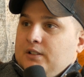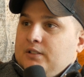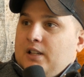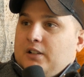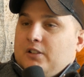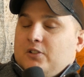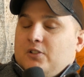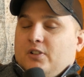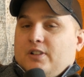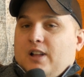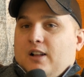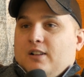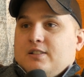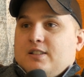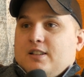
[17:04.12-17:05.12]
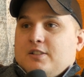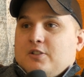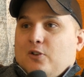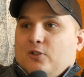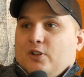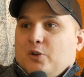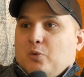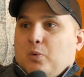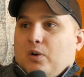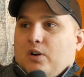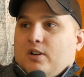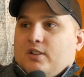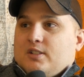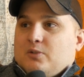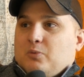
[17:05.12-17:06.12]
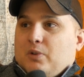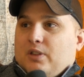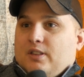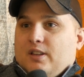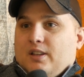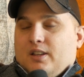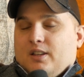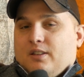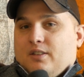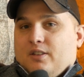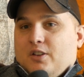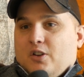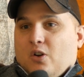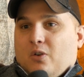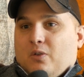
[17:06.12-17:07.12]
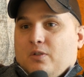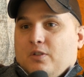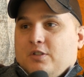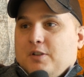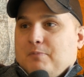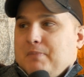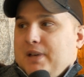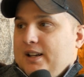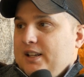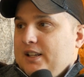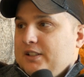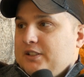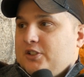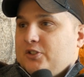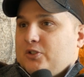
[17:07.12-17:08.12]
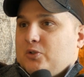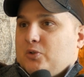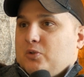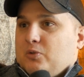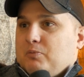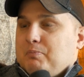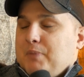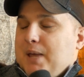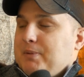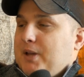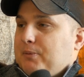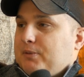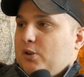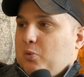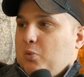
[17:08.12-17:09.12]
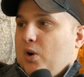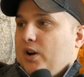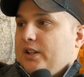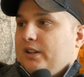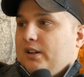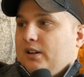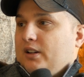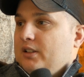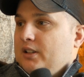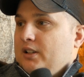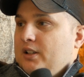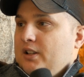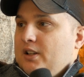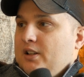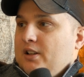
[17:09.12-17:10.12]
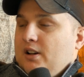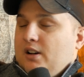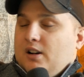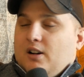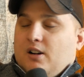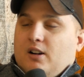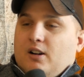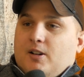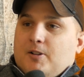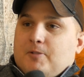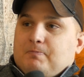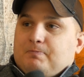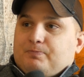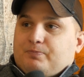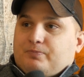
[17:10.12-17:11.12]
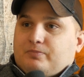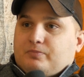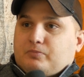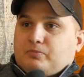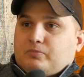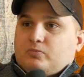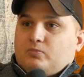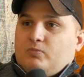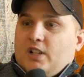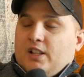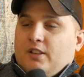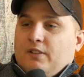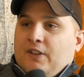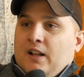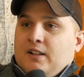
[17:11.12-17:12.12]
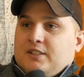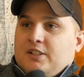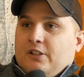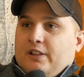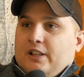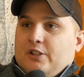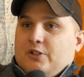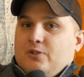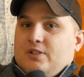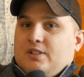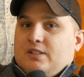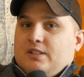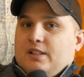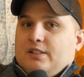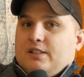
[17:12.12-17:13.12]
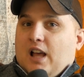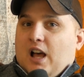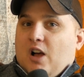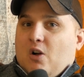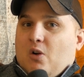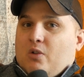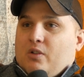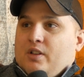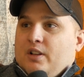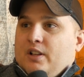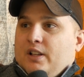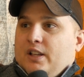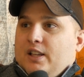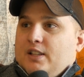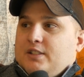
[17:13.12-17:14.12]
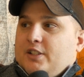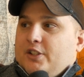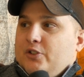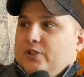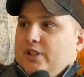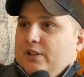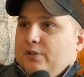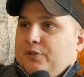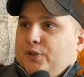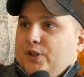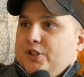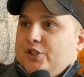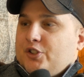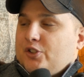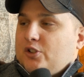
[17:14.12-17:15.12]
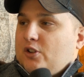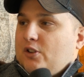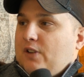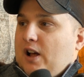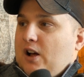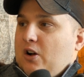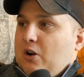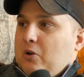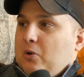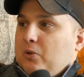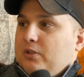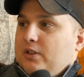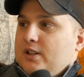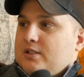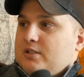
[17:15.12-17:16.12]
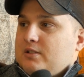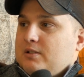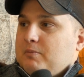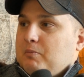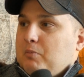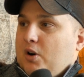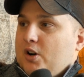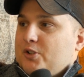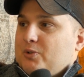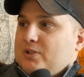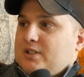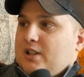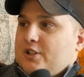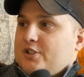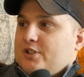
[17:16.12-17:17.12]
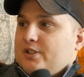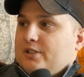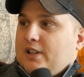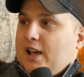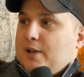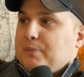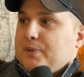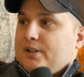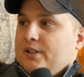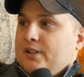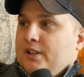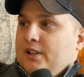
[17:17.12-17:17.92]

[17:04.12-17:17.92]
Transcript: Technical analysis only works within, the minute to maybe up to 1 year. The volatility that you see now is a unique feature of how this March recession happened.